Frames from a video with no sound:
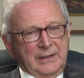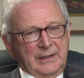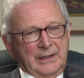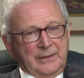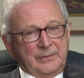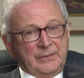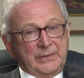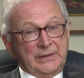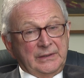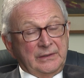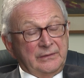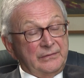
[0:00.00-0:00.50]
I
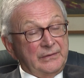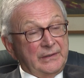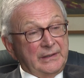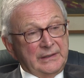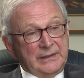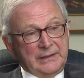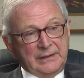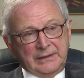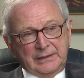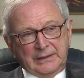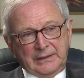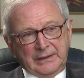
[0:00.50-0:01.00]
mean, if
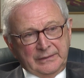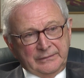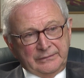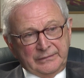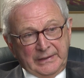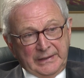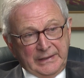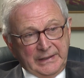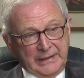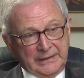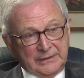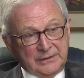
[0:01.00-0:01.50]
I
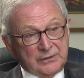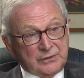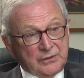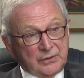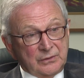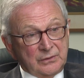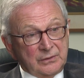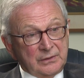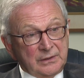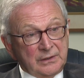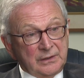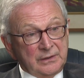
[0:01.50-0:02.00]
had to
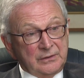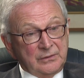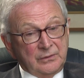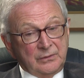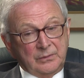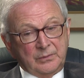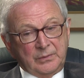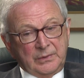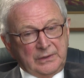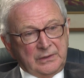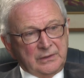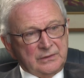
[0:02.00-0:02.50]
turn it into
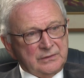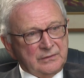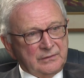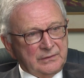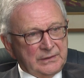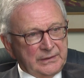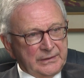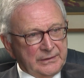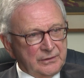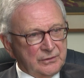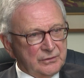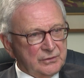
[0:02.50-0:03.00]
it because of a
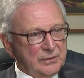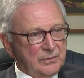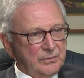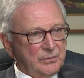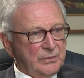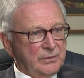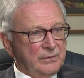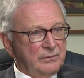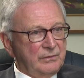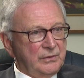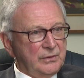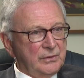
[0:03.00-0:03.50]
leadership
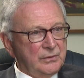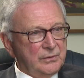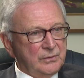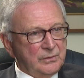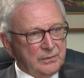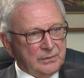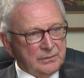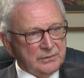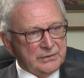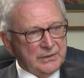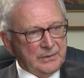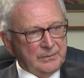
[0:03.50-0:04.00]
review
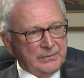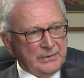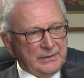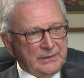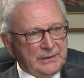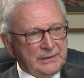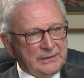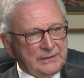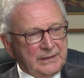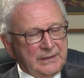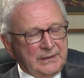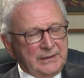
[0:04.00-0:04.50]
or something
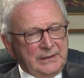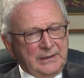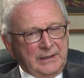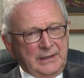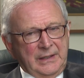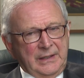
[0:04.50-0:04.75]
like that.